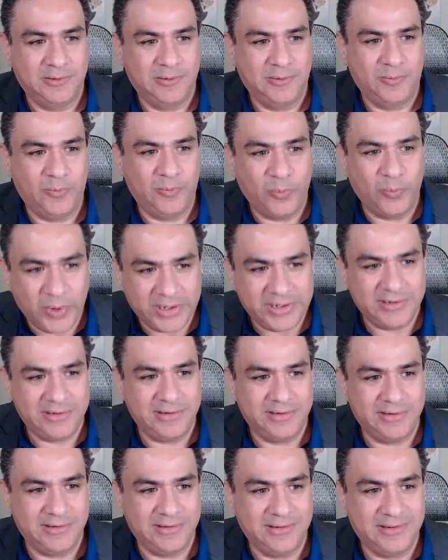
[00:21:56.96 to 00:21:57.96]
What
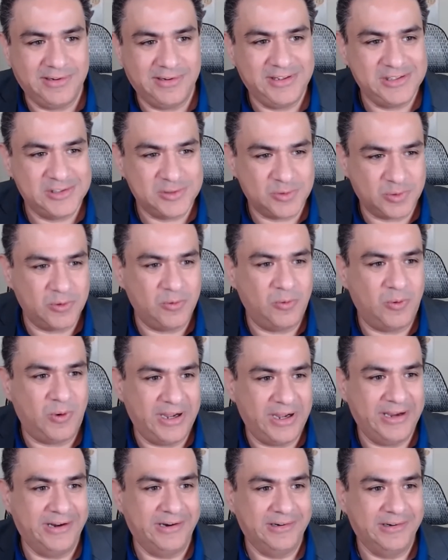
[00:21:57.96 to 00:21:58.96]
is
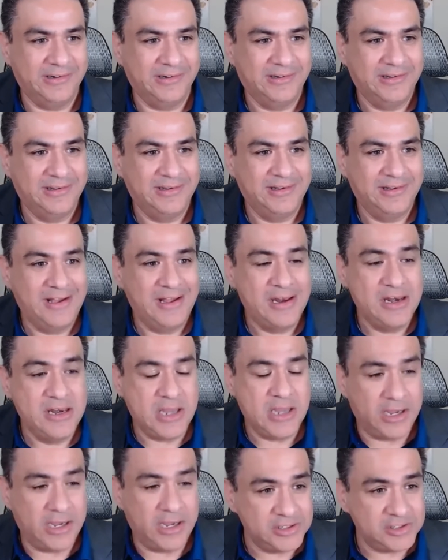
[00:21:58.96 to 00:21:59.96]
required?
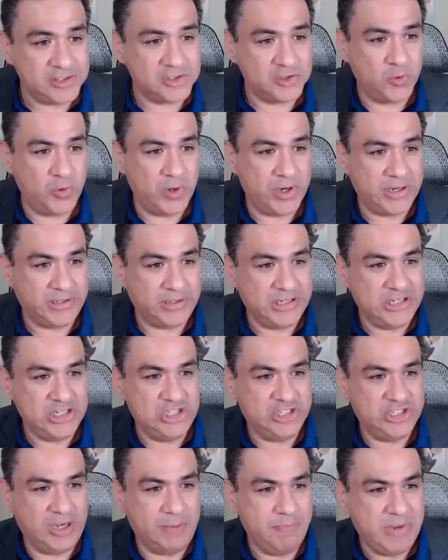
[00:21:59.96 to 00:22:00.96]
Not just quickly
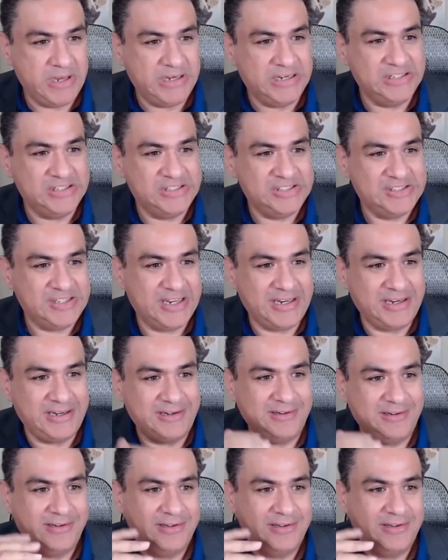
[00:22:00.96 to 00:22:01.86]
jumping and saying,